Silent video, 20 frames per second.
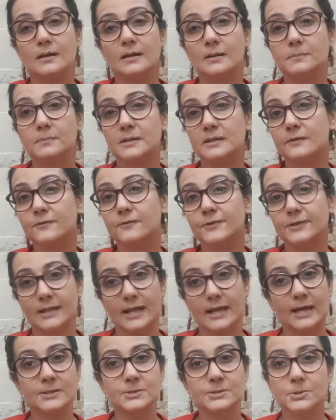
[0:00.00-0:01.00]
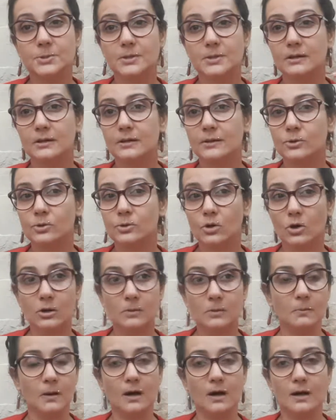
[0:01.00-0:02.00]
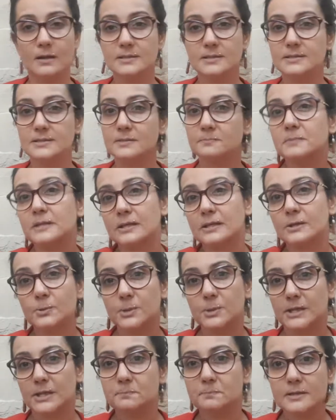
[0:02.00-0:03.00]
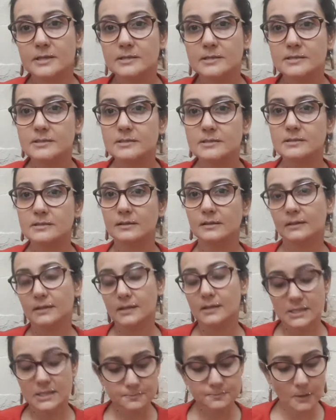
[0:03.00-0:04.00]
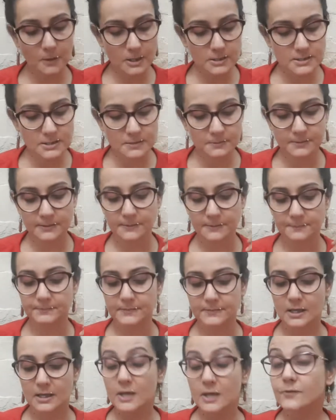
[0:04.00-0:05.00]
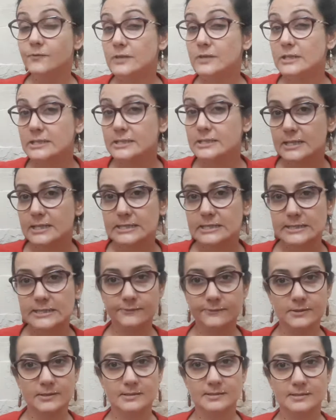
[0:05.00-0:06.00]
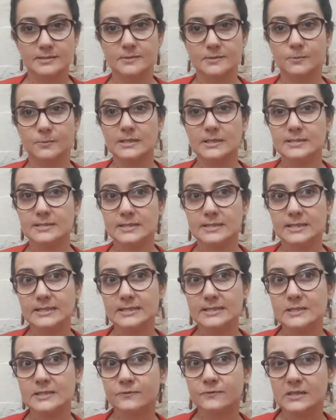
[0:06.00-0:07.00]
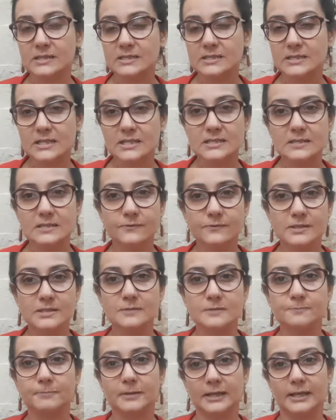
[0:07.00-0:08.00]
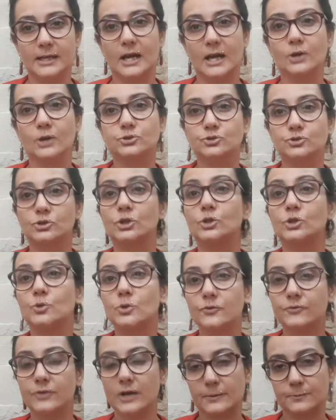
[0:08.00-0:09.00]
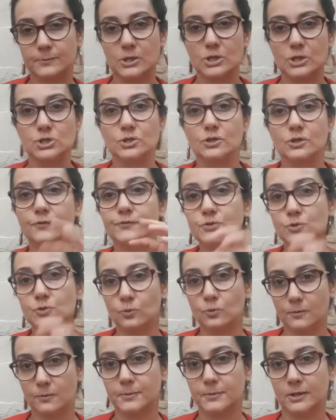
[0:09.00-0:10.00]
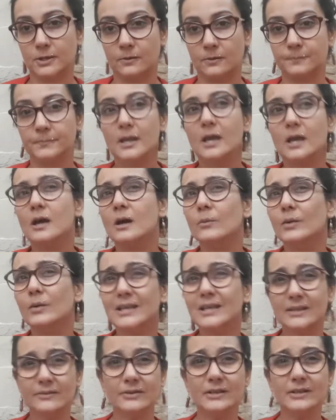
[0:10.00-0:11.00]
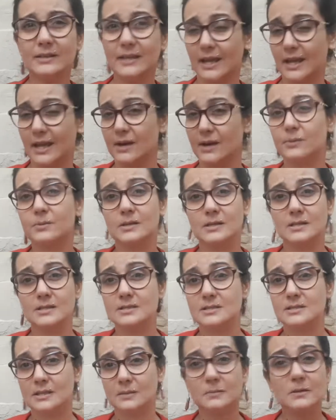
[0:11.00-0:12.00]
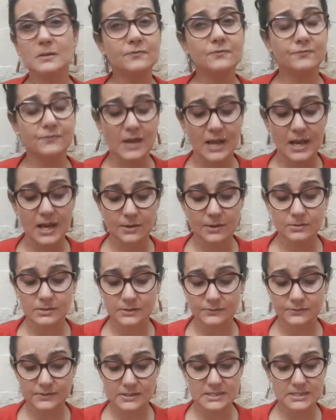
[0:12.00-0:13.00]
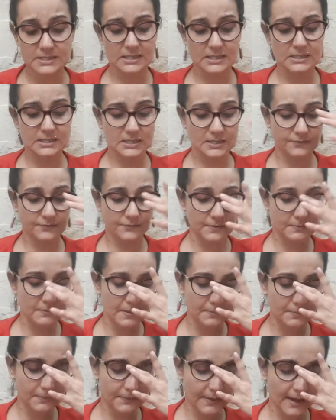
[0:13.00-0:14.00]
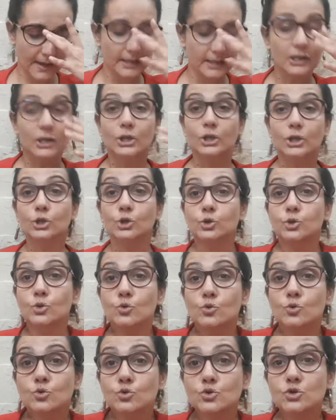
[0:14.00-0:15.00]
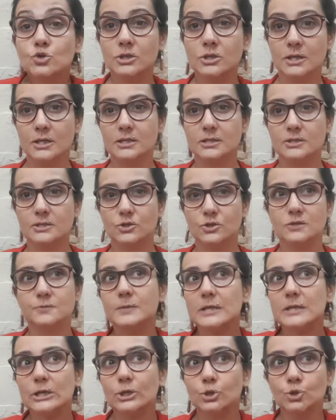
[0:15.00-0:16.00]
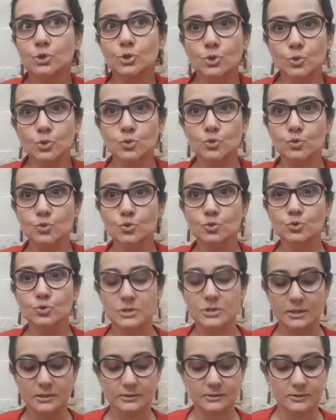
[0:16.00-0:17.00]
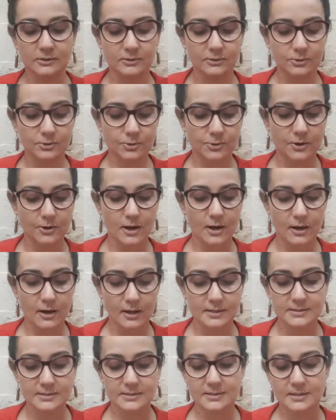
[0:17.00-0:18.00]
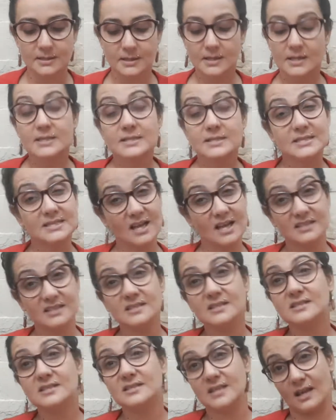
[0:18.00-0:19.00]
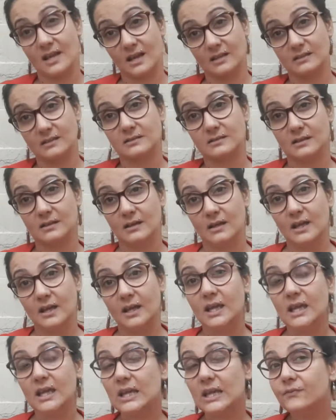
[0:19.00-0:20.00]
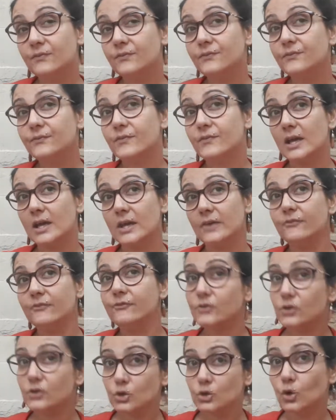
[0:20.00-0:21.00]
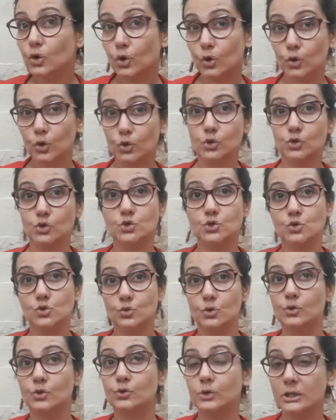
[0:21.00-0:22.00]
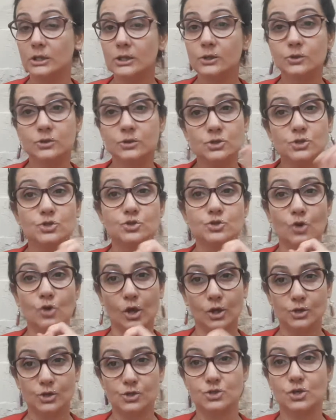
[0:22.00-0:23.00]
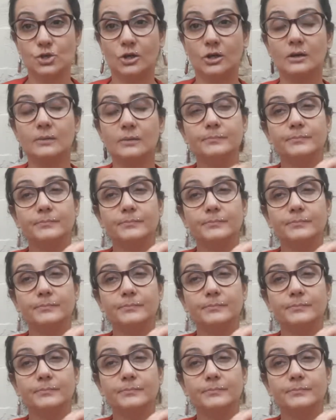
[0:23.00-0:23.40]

being a philanderer, wrong Mars, being a rapist is possible. Vindictiveness, we see this vindictiveness play out through the lower vibration of Scorpio. Well, even Aries can be very vindictive. Remember that. Lewdness, just being lewd and cross, sudden death. If you go to a really good astrologer,